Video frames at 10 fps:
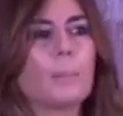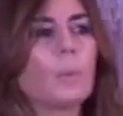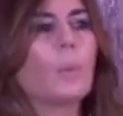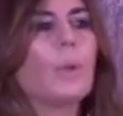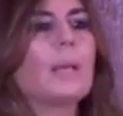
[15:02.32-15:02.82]

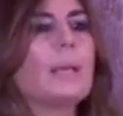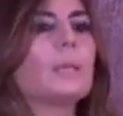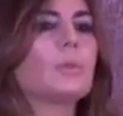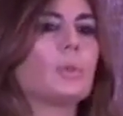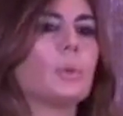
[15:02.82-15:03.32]

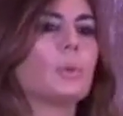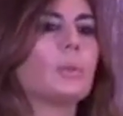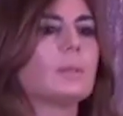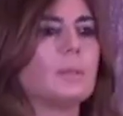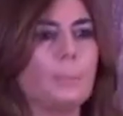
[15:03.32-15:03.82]
quickly to
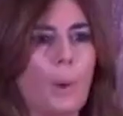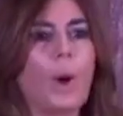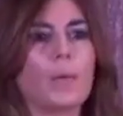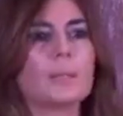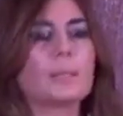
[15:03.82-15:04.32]
the
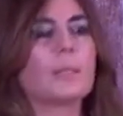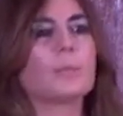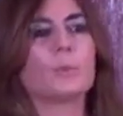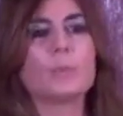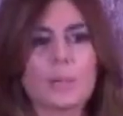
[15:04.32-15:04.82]

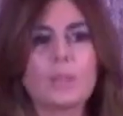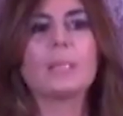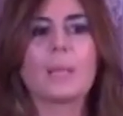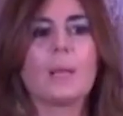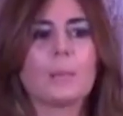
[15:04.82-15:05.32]
point, to the
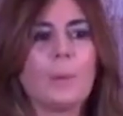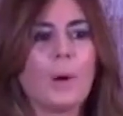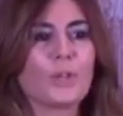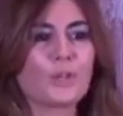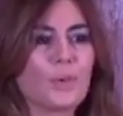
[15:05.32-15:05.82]
critical
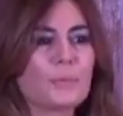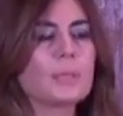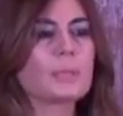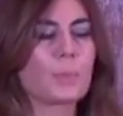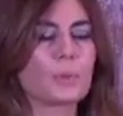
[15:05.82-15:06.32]
point of
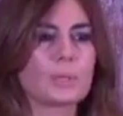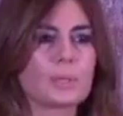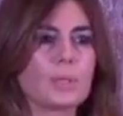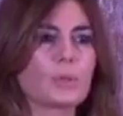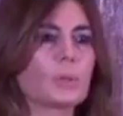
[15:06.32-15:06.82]
this
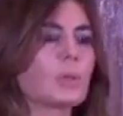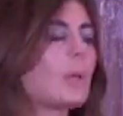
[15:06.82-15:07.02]
presentation,